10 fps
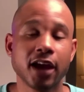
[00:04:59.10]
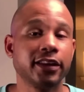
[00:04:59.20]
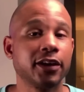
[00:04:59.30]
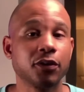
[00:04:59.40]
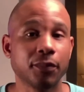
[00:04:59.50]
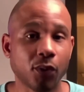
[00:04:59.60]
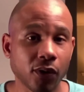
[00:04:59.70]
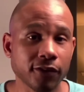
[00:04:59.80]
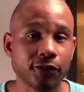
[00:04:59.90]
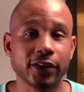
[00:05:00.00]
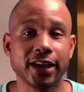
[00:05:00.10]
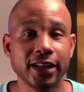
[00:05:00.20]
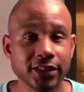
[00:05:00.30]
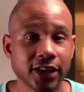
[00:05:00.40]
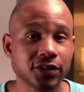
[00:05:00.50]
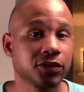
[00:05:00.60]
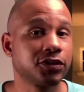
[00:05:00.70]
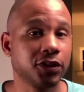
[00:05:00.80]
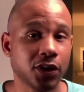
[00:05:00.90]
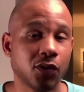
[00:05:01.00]
They are important for any tester to
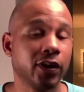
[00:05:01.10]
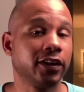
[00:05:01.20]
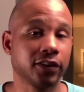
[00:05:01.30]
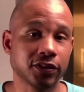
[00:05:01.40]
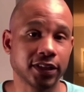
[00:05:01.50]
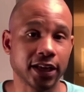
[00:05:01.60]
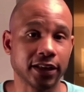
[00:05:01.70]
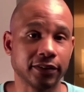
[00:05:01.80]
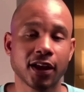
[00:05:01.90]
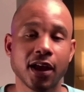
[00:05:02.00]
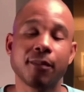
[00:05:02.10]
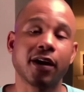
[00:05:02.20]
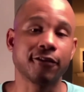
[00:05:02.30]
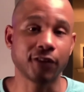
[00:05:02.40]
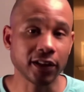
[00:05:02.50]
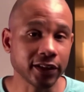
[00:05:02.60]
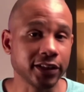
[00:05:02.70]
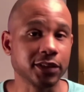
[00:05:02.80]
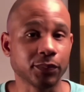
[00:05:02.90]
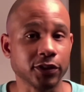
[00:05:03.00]
know and understand. By following these
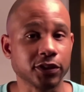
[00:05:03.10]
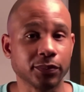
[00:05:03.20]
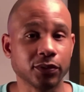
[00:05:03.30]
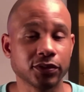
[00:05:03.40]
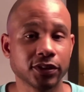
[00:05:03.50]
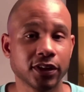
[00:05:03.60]
principles,